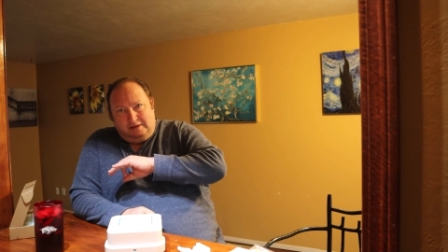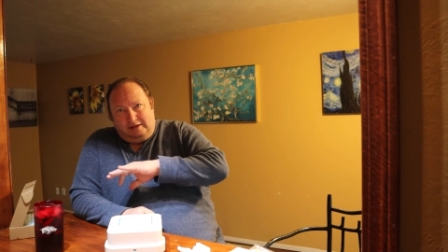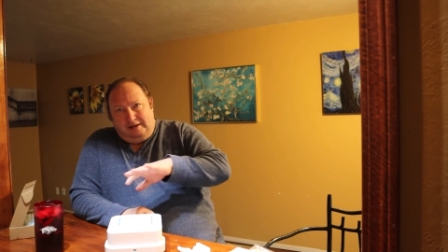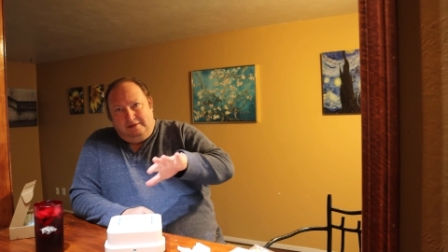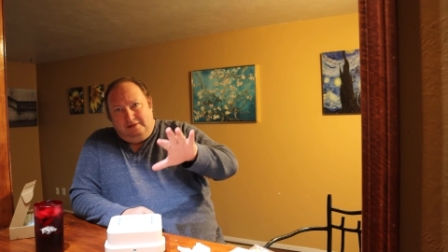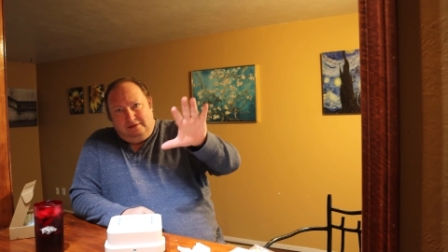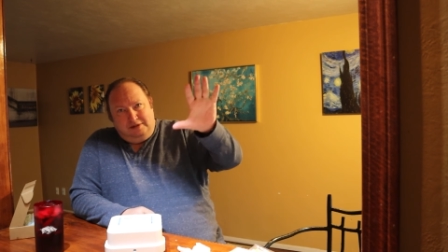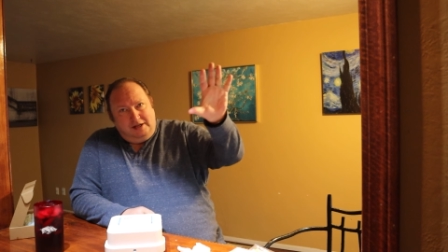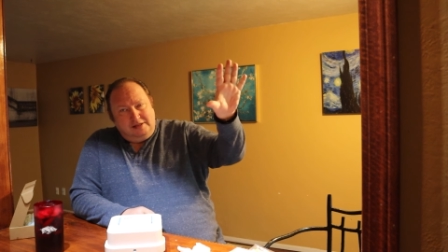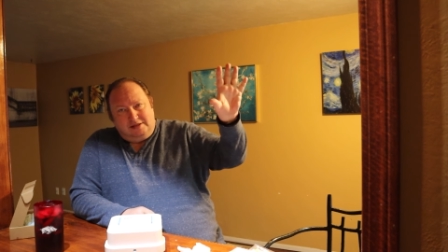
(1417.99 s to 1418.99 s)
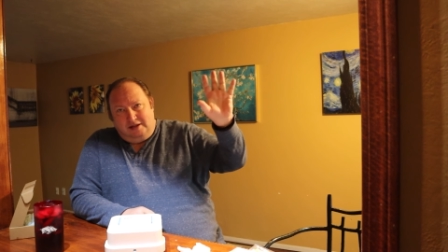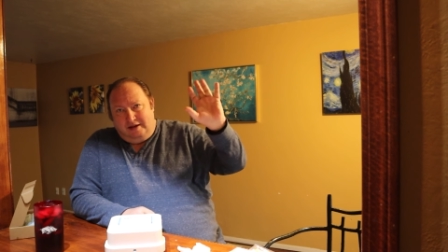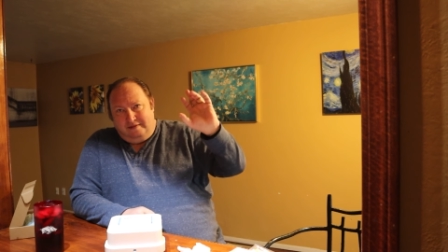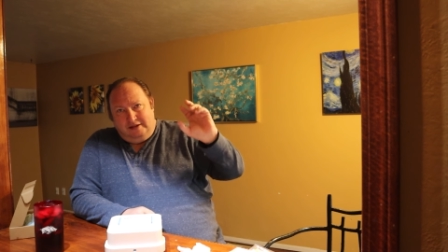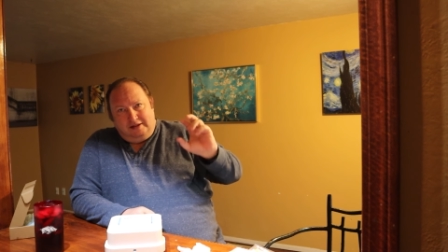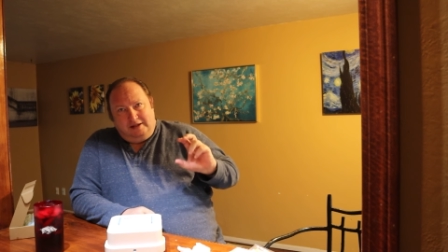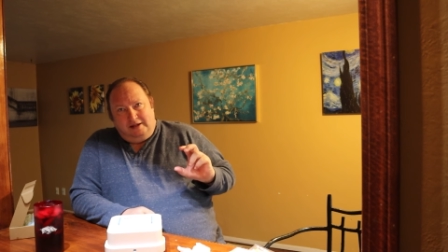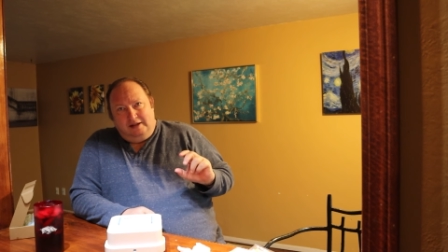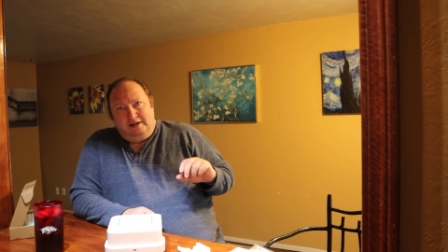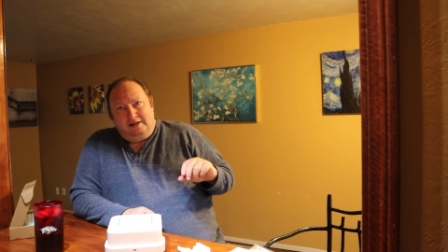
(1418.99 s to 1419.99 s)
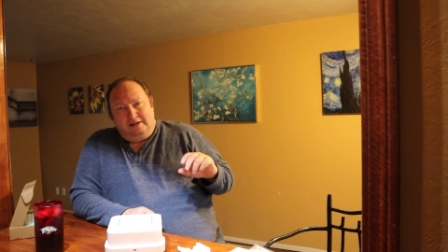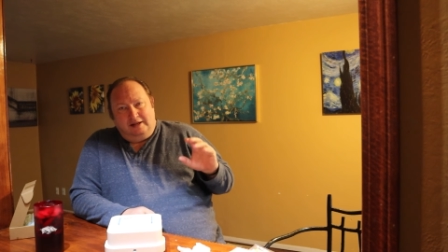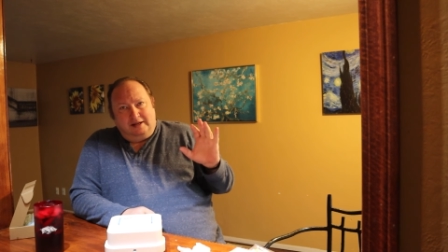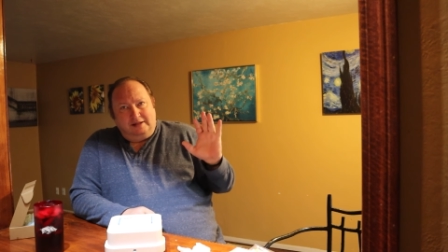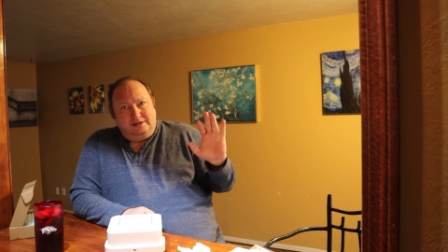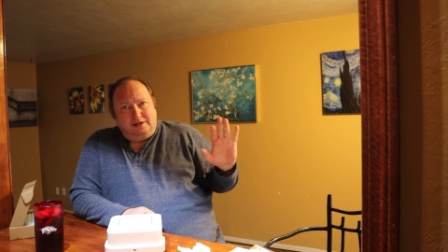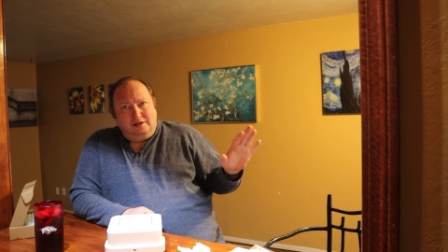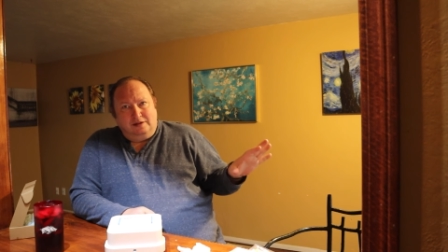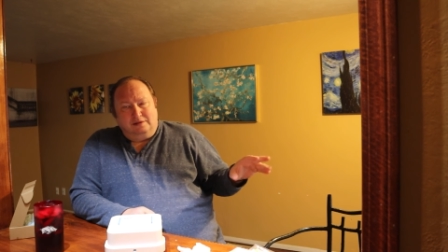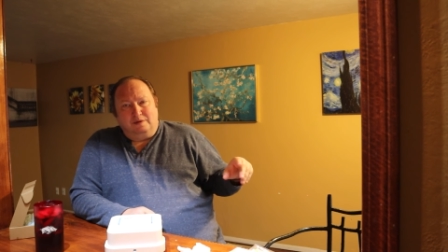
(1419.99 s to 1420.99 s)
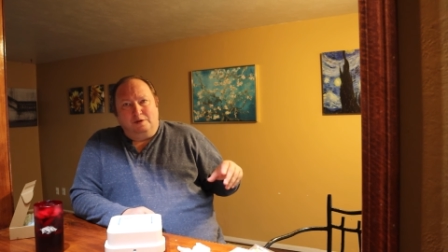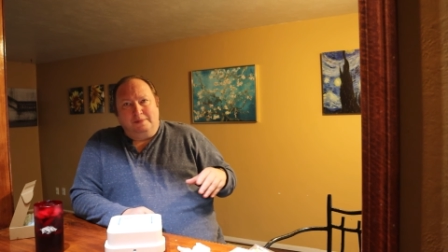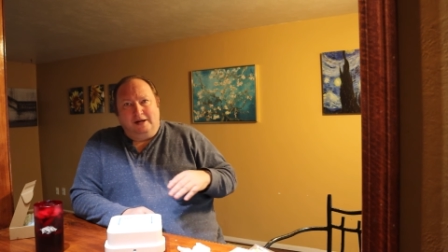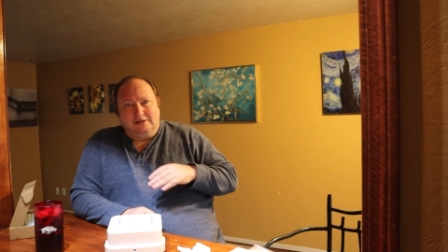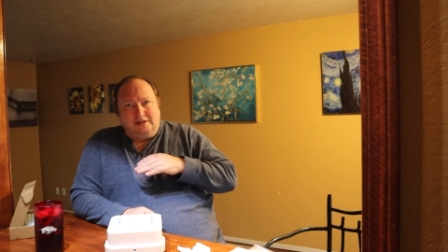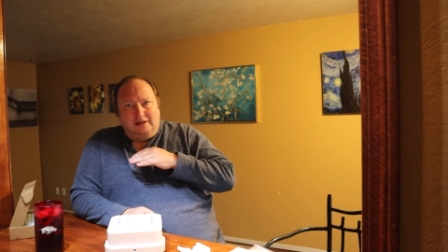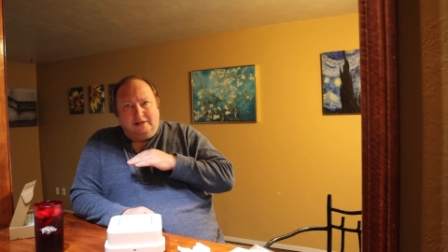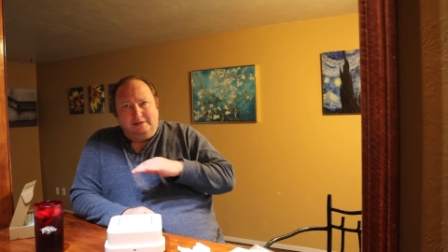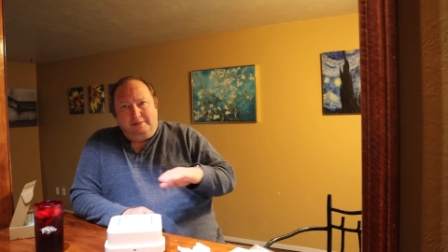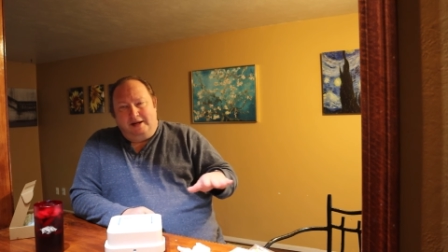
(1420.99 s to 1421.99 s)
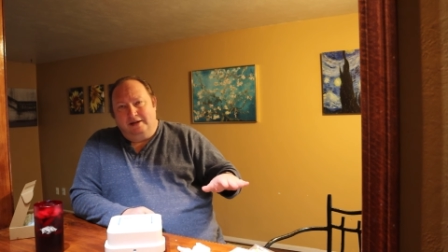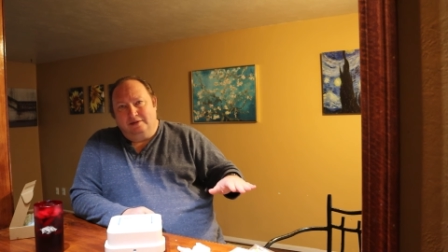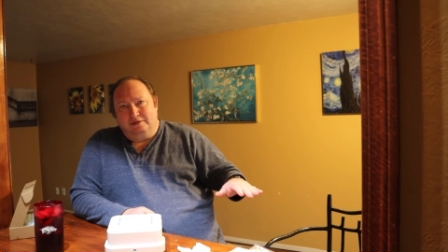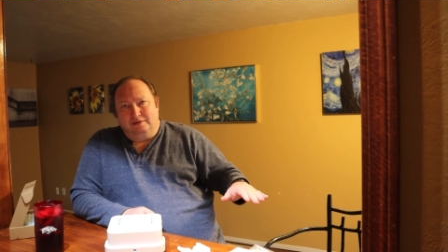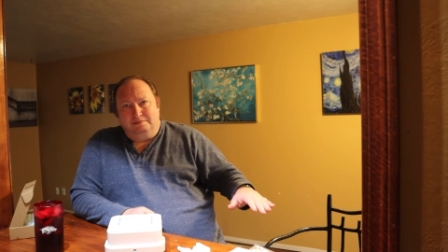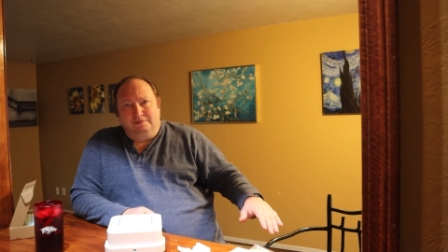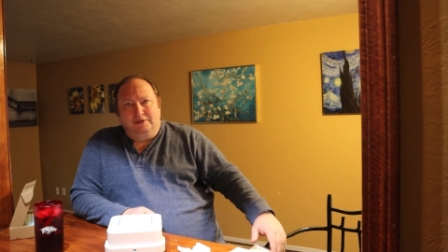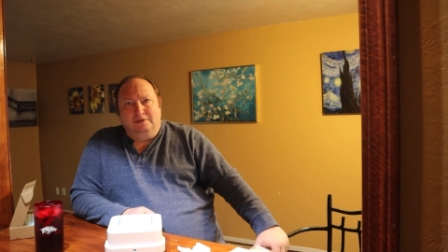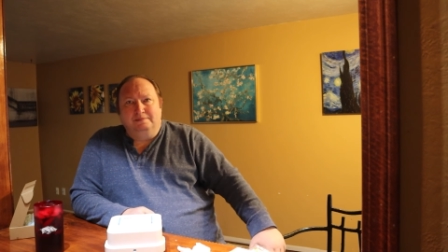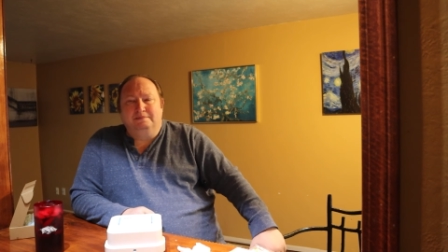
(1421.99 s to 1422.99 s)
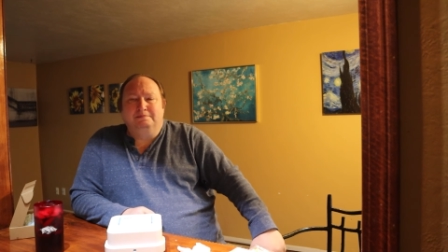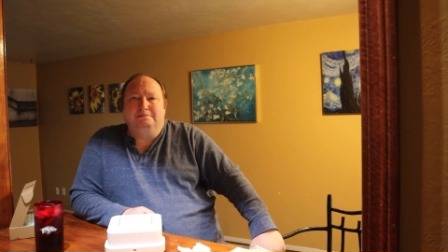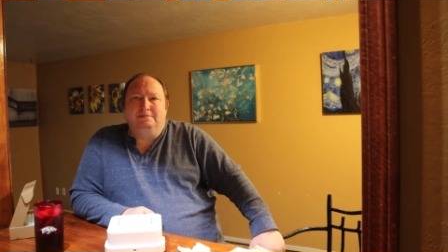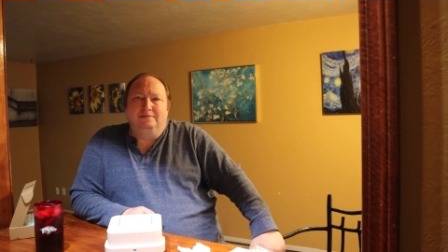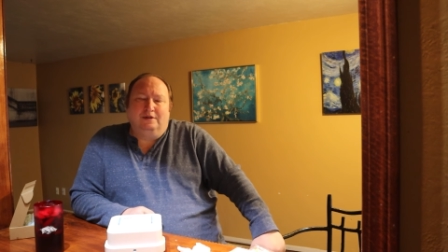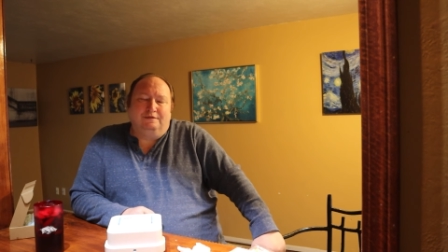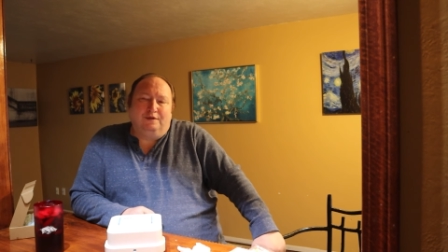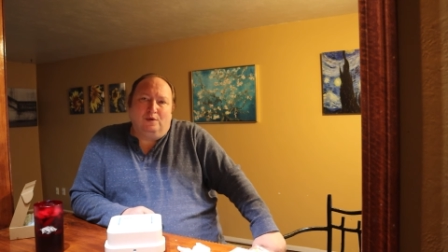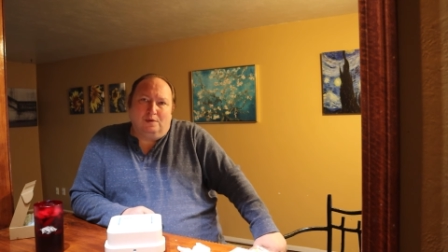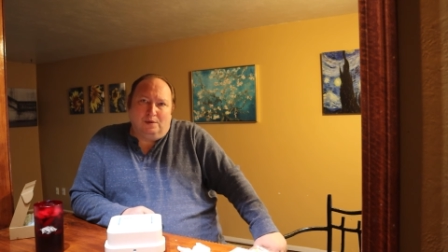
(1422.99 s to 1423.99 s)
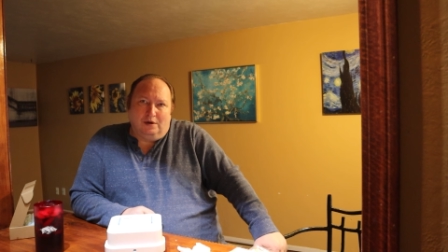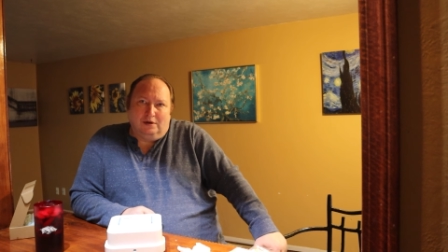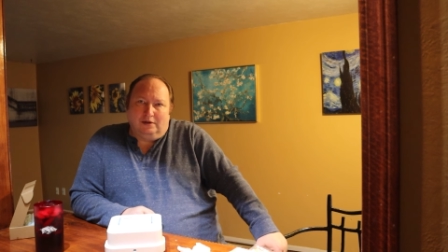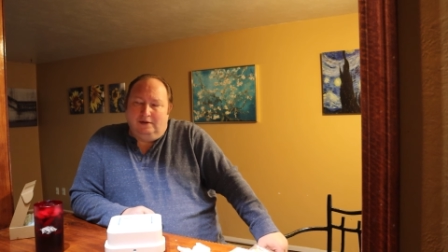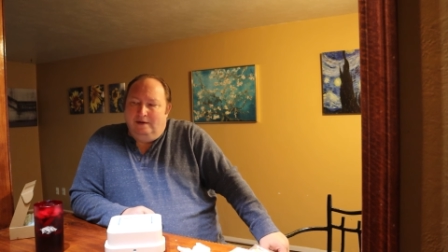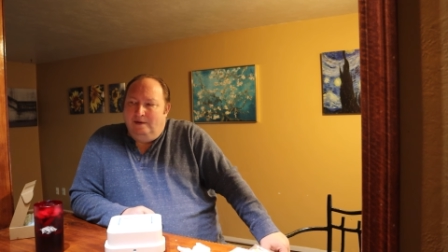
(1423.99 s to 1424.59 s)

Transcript: clean dust and everything, and then I can turn on the robots and let them handle the, the, the floor work,